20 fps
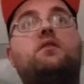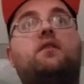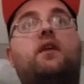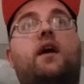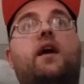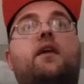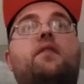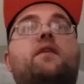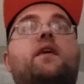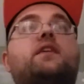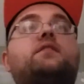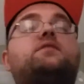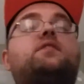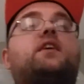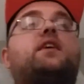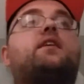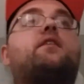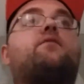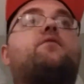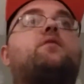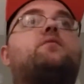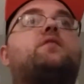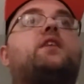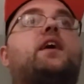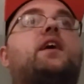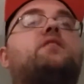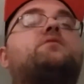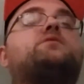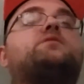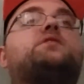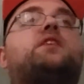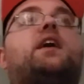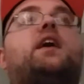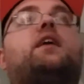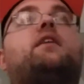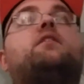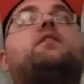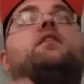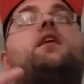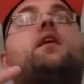and they take it from the
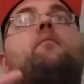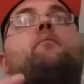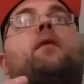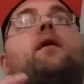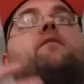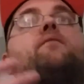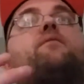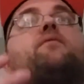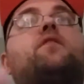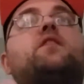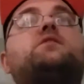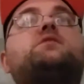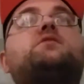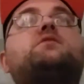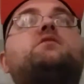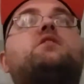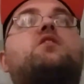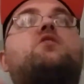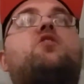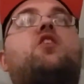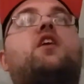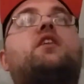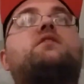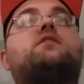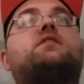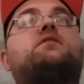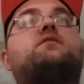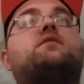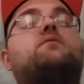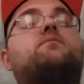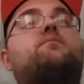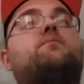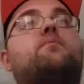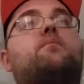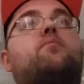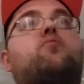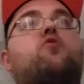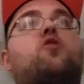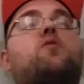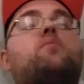outside. By fixing the clock that the
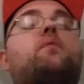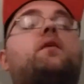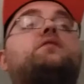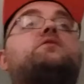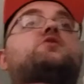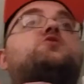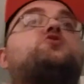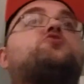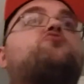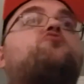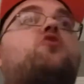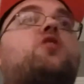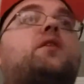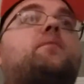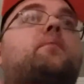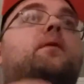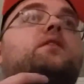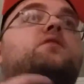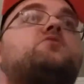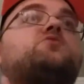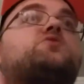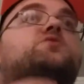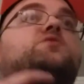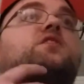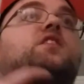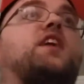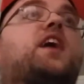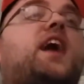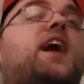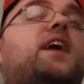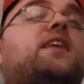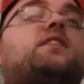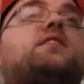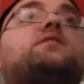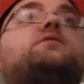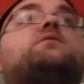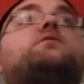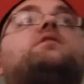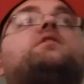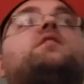robot destroyed by using the
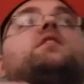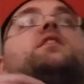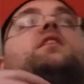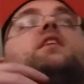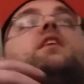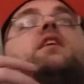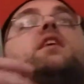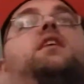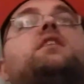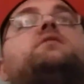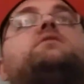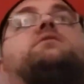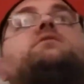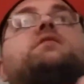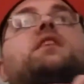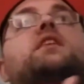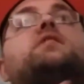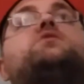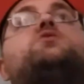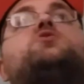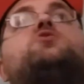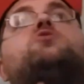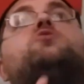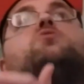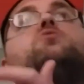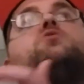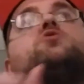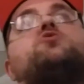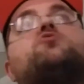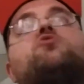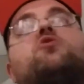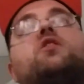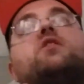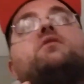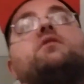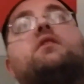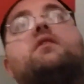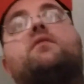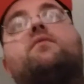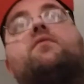cannon, he decides to destroy
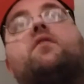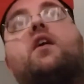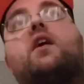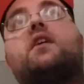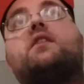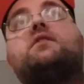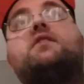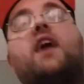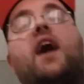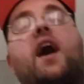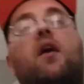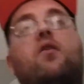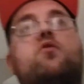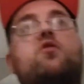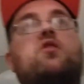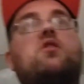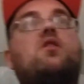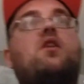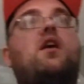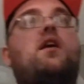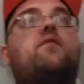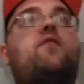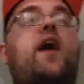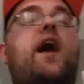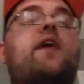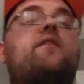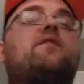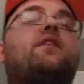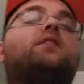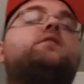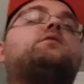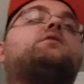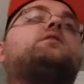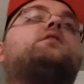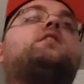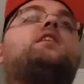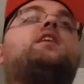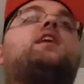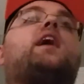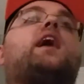the fucking Tower of Heaven,
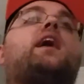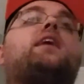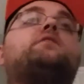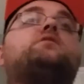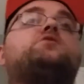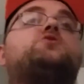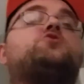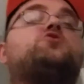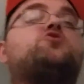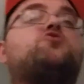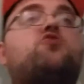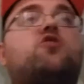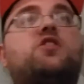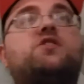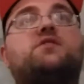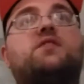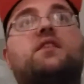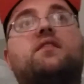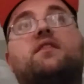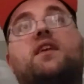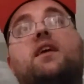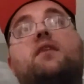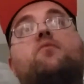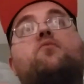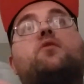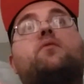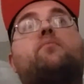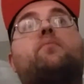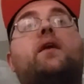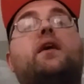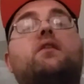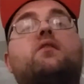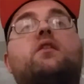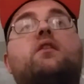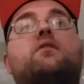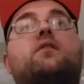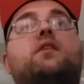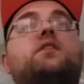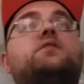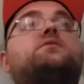and he destroys it. They repair
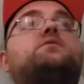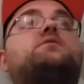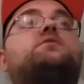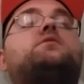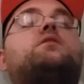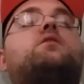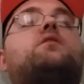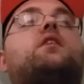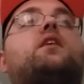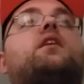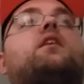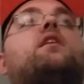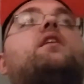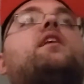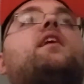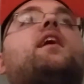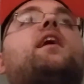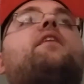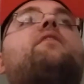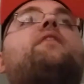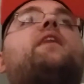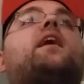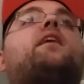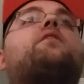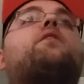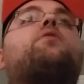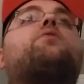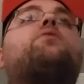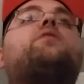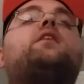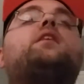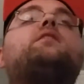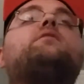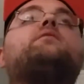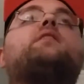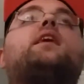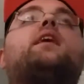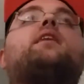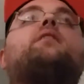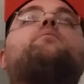it instantly. Now, the thing
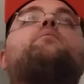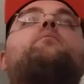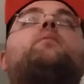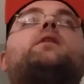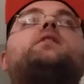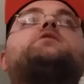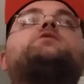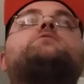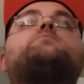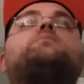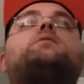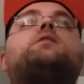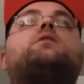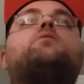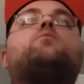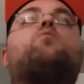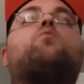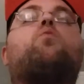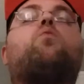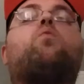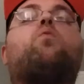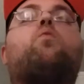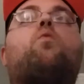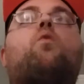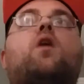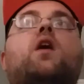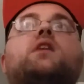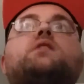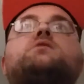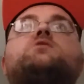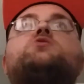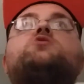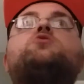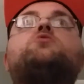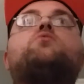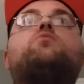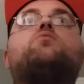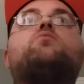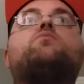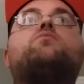that makes me want
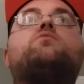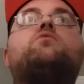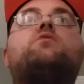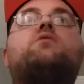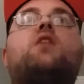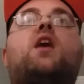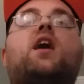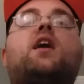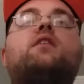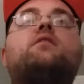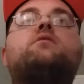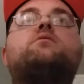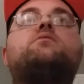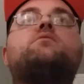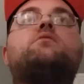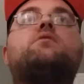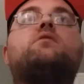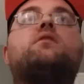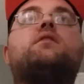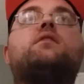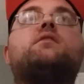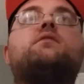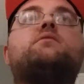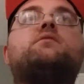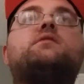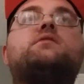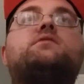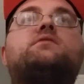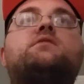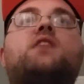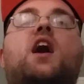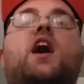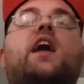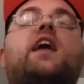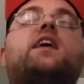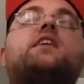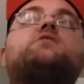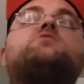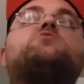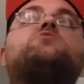to not, is
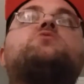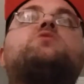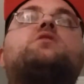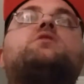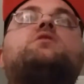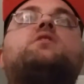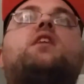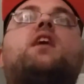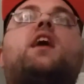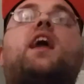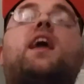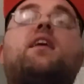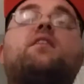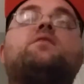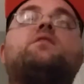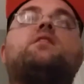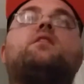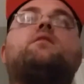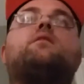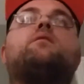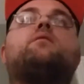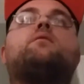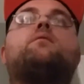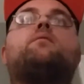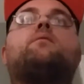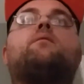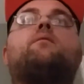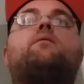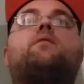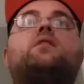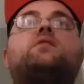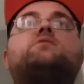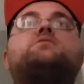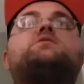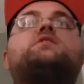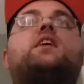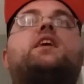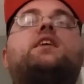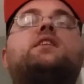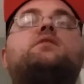not interested in the
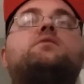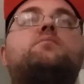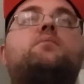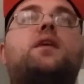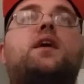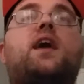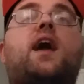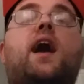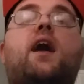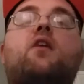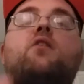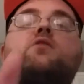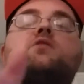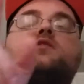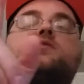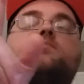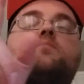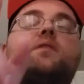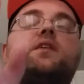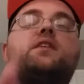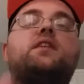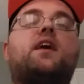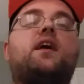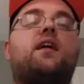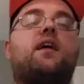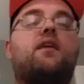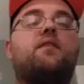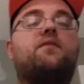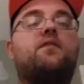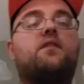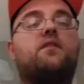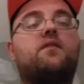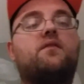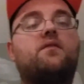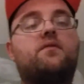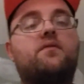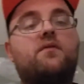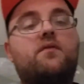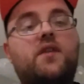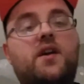villains anime, I'll explain that in the
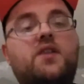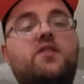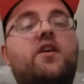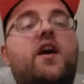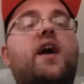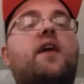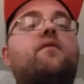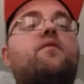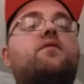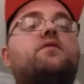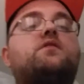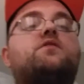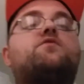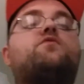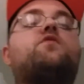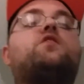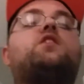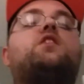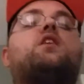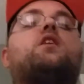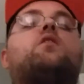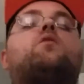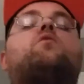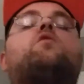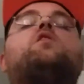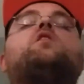later half of this video.